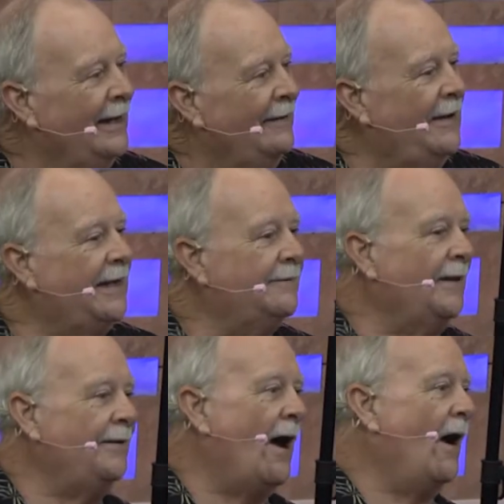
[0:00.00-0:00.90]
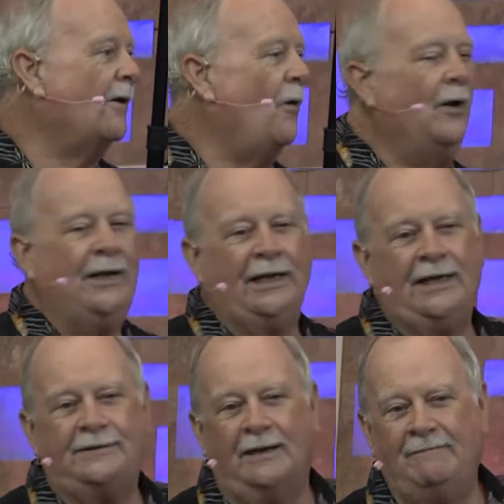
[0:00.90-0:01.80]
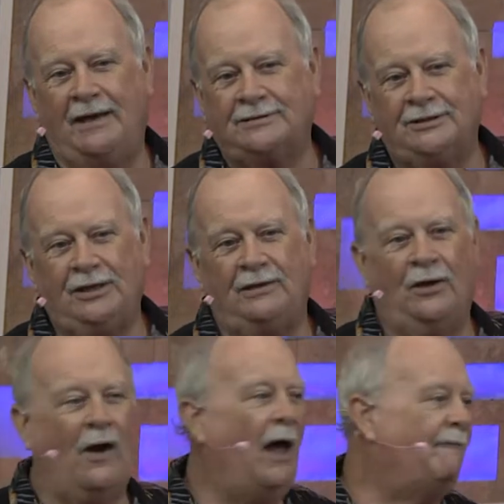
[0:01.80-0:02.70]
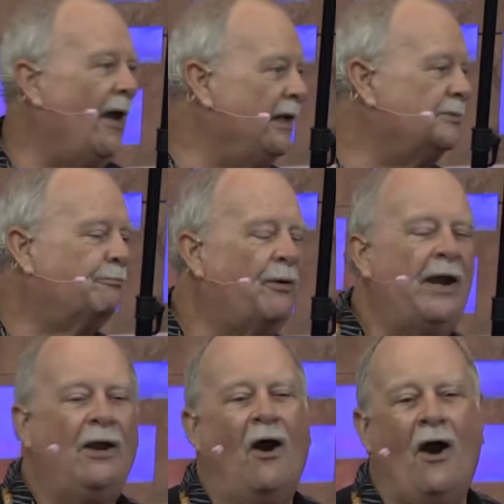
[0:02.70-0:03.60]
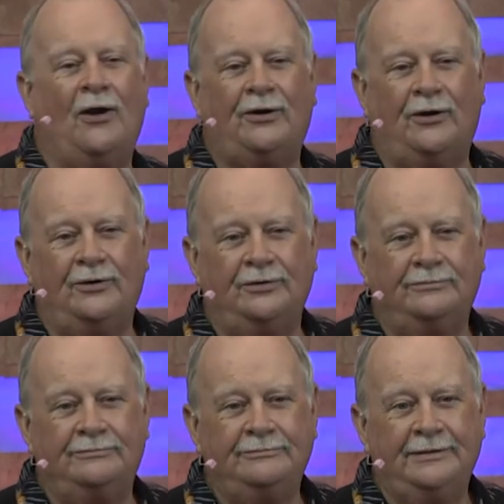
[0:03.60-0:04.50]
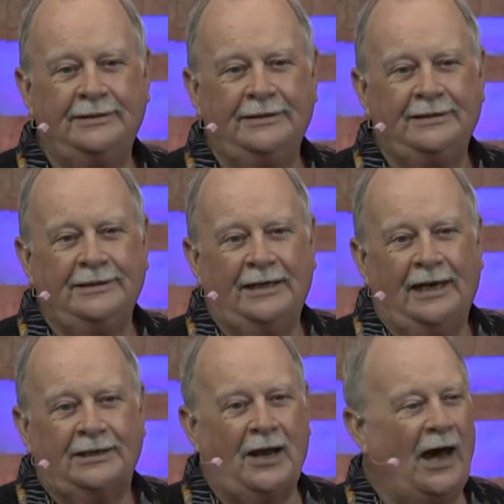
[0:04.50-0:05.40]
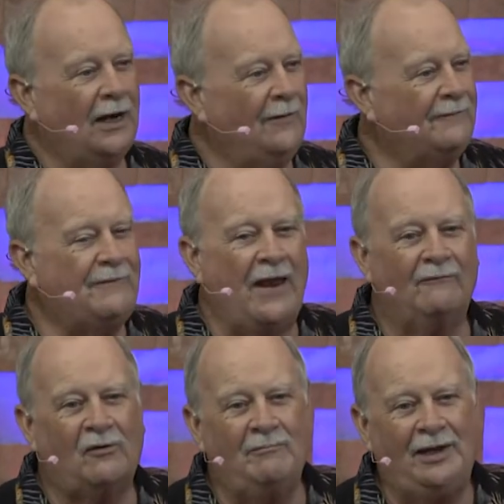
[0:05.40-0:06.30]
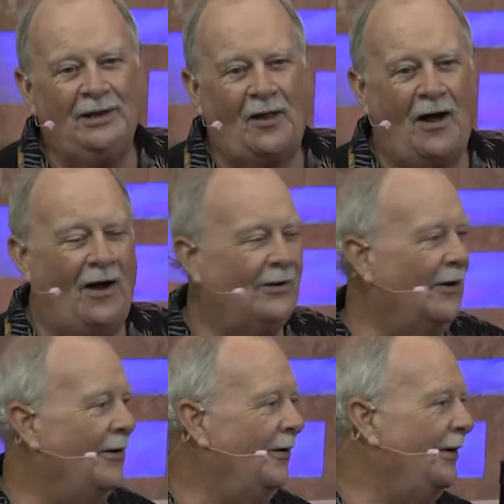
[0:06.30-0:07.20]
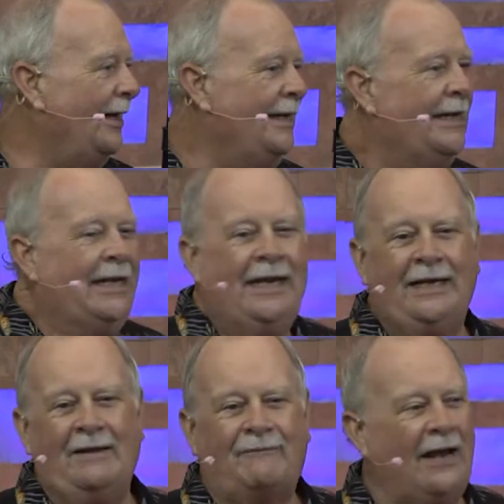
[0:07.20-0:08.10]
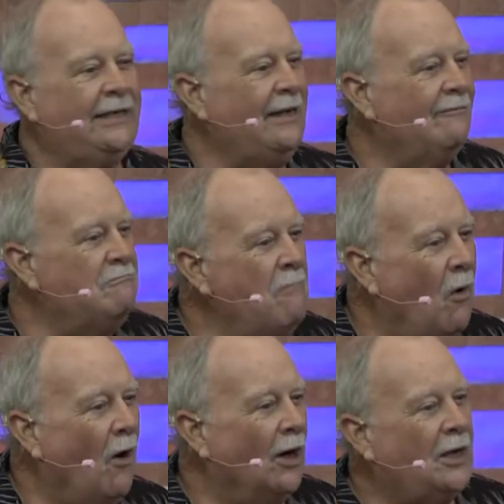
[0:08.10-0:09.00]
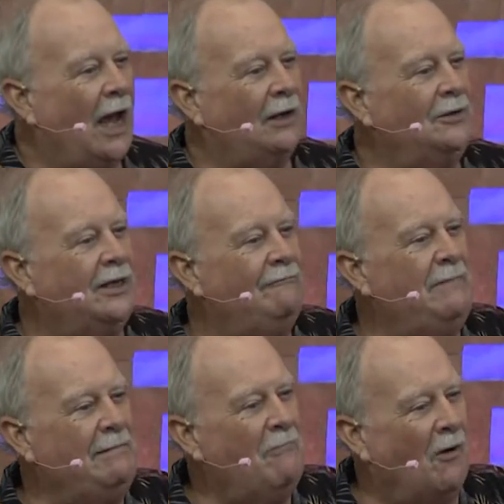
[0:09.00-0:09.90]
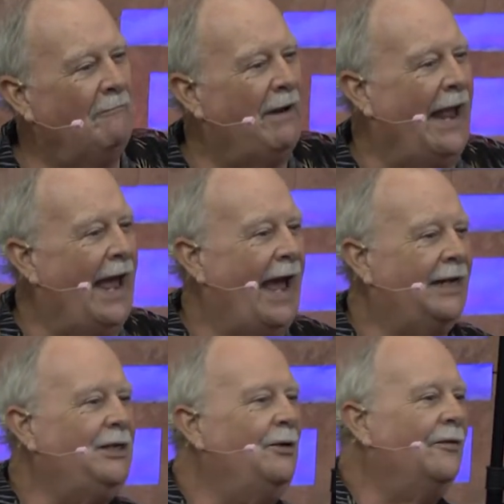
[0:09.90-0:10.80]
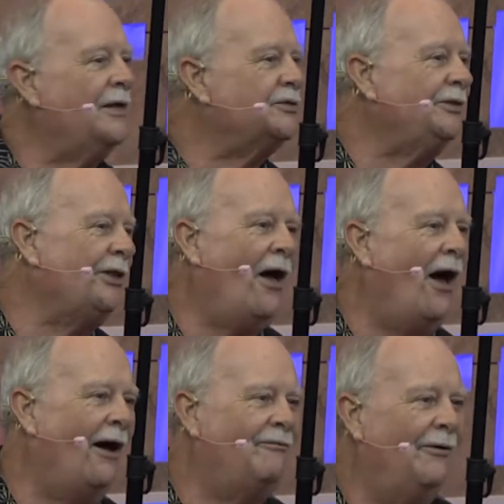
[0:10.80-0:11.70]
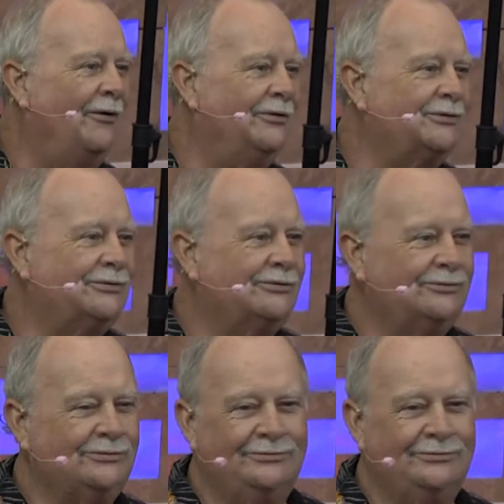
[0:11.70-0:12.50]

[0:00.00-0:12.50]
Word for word: They get the law going, they get the mix, and you know, I'll pray harder. God will favor me longer, and, and if I give more, God will give me more back. You know, that's the law, folks.